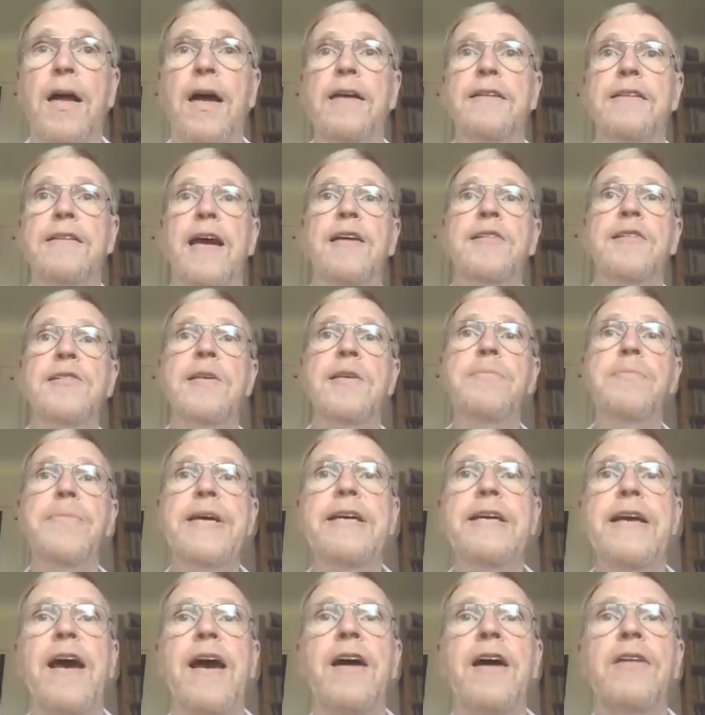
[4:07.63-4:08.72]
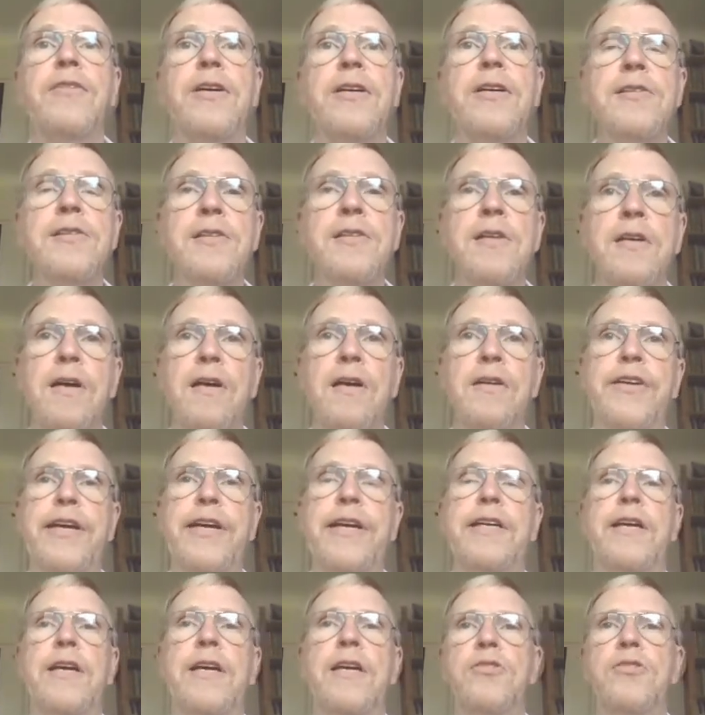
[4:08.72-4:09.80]
And as they make errors,
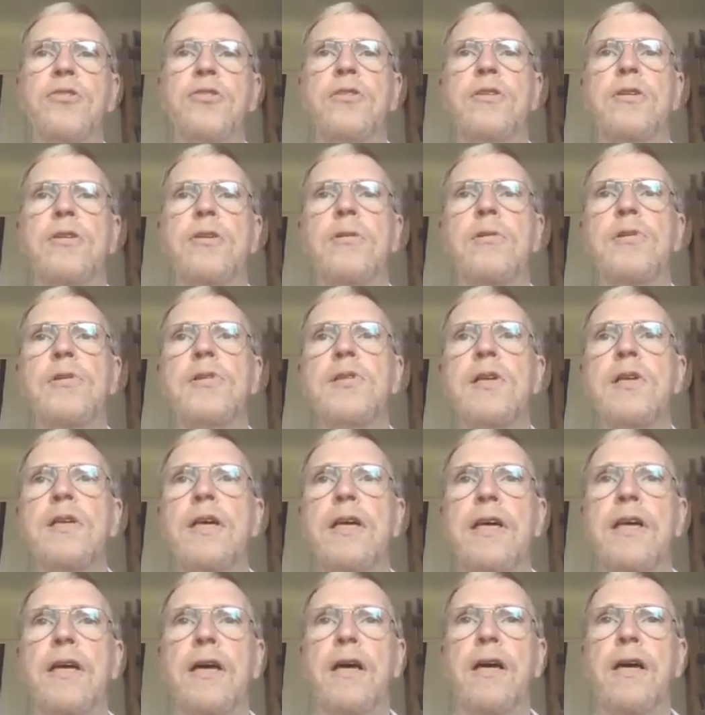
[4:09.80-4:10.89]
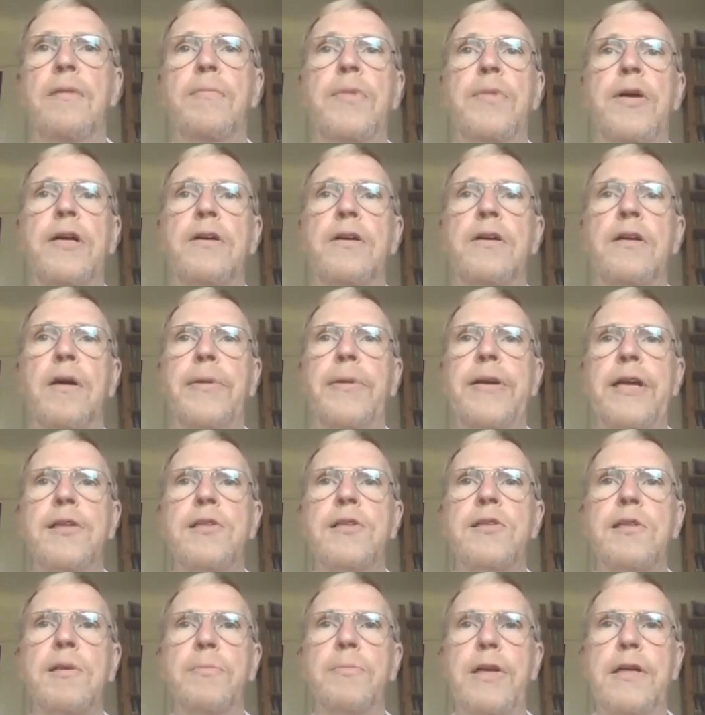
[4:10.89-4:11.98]
they introduce economic
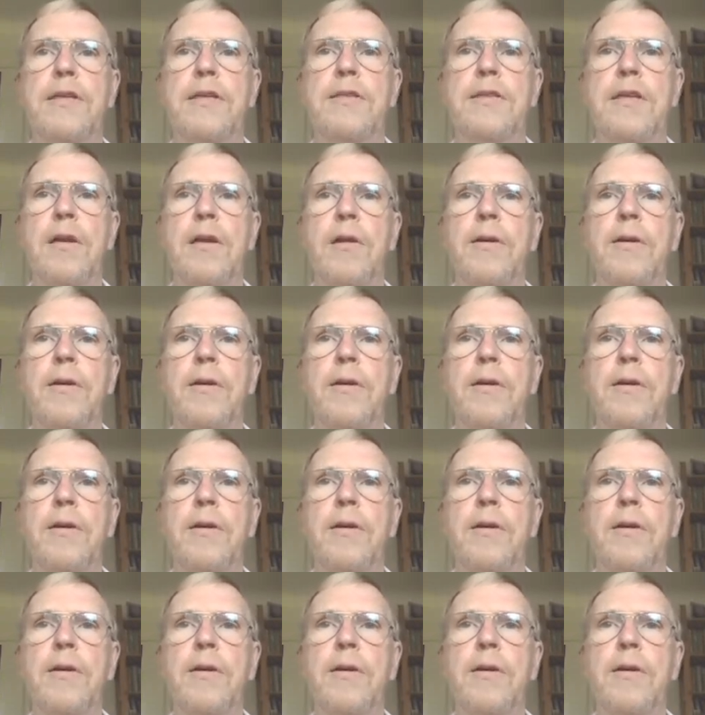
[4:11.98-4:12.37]
instability.